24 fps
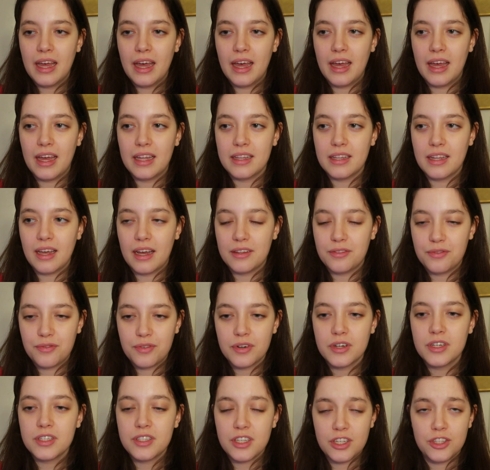And at
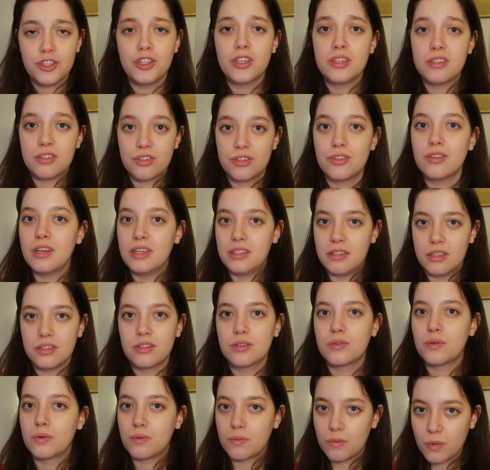first it
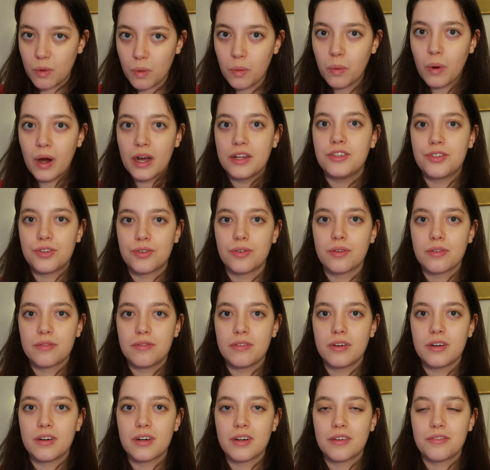is quite strong
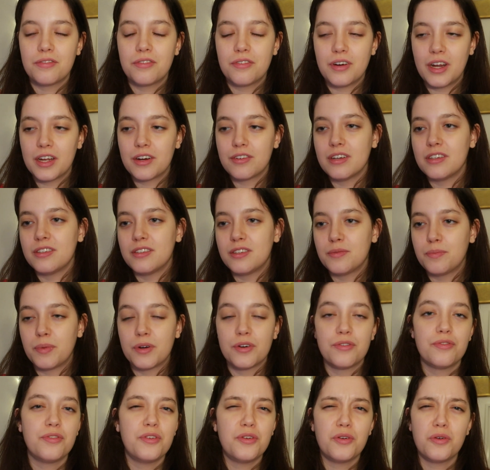for fragrance,
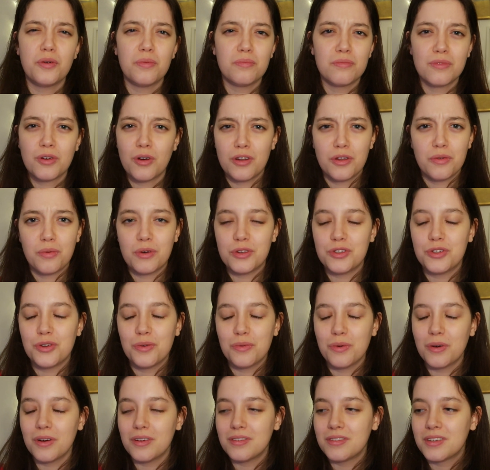perfume, call it what
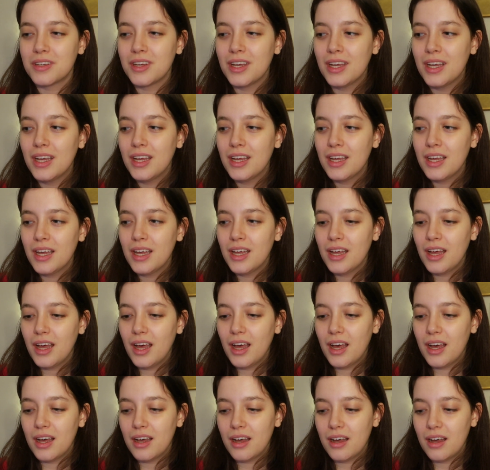you want.
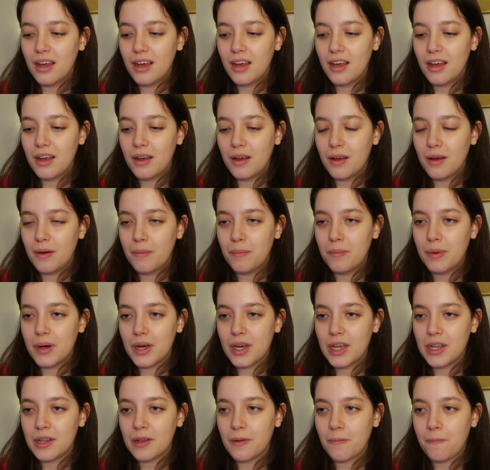
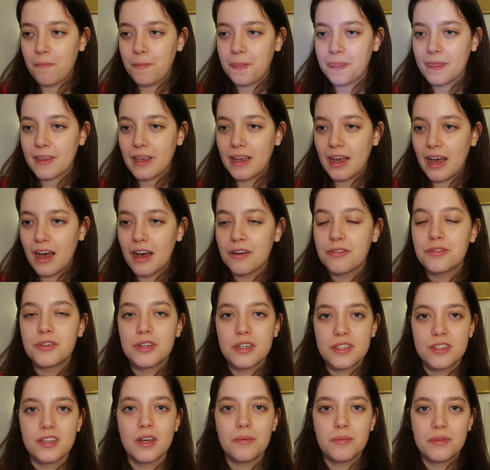But after
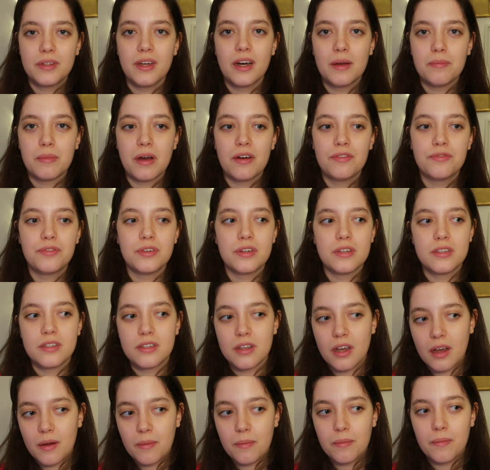some time, after
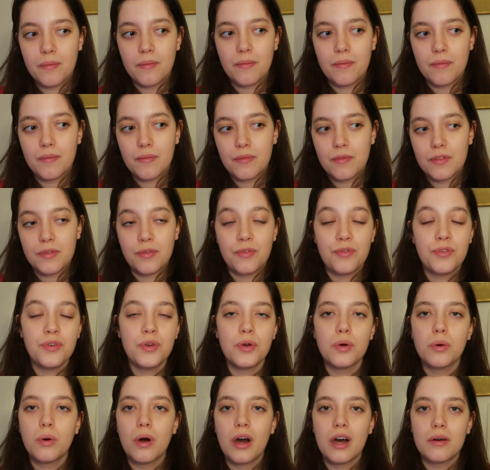some
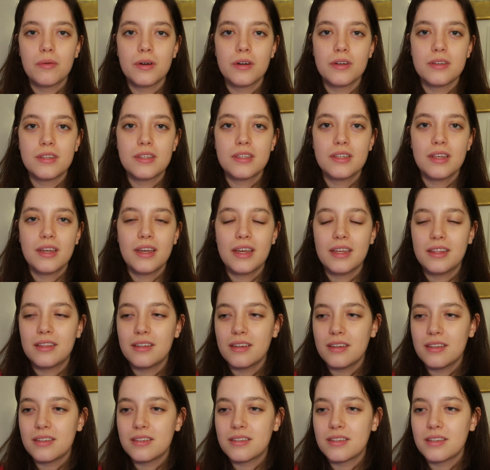few hours, it
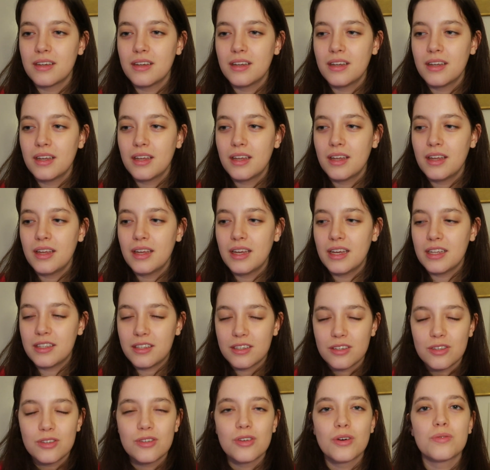is
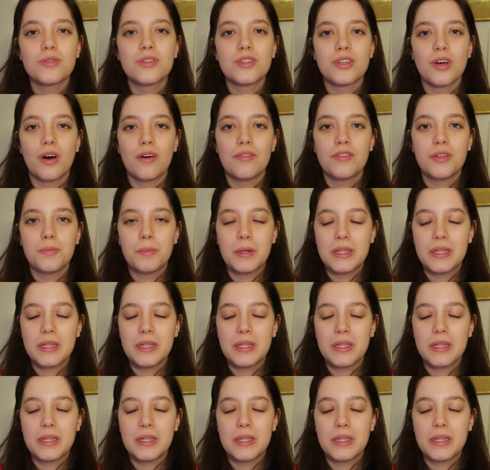so soft.